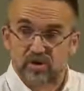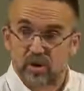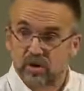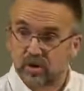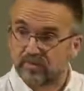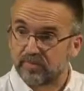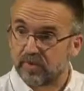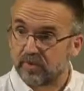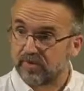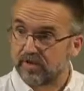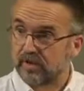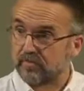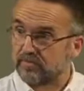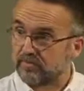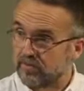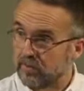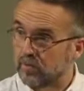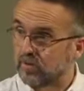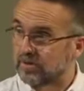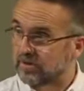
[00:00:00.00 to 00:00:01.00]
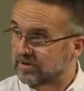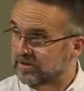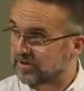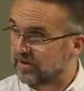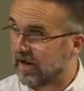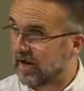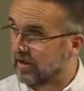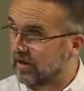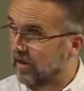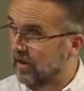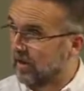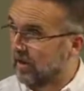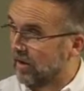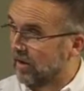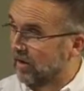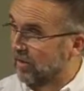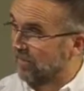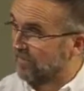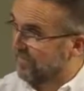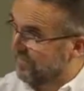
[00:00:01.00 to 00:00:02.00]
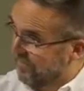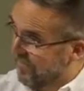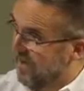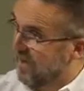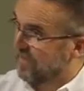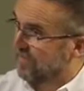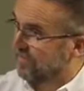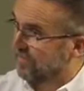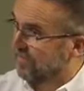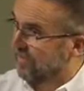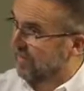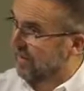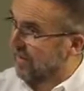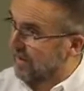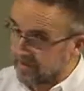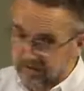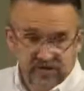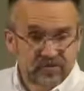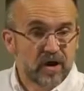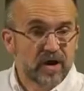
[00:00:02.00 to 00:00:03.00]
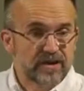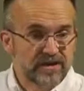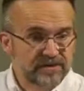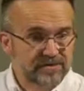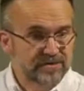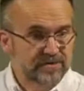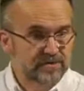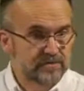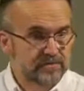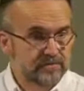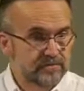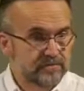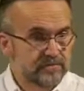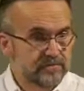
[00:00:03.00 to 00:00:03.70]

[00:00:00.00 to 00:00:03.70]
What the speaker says: is all about the importance then of faith in Christ.